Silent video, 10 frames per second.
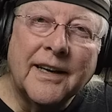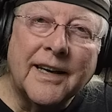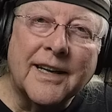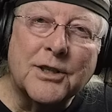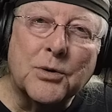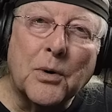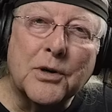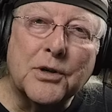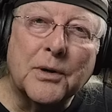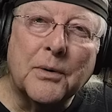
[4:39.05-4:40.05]
It's
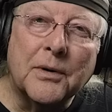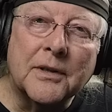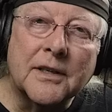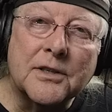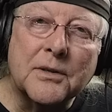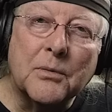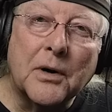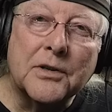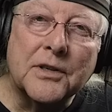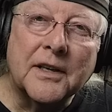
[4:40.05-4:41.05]
torture
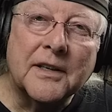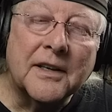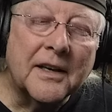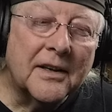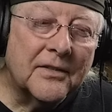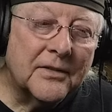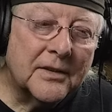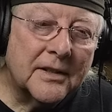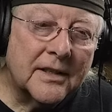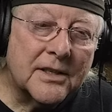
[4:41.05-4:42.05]
watching it
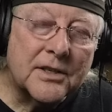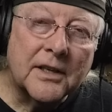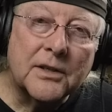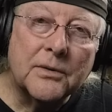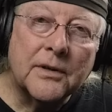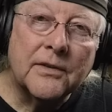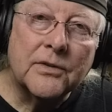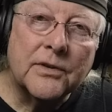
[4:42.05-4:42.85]
again, listening to it.